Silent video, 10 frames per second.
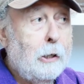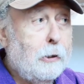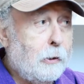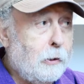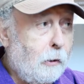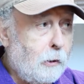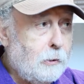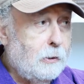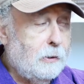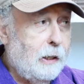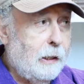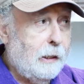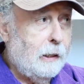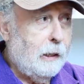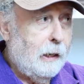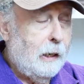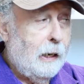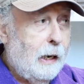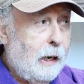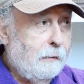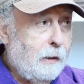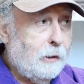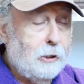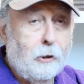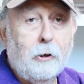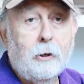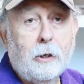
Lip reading: You can also take it, I've got to learn a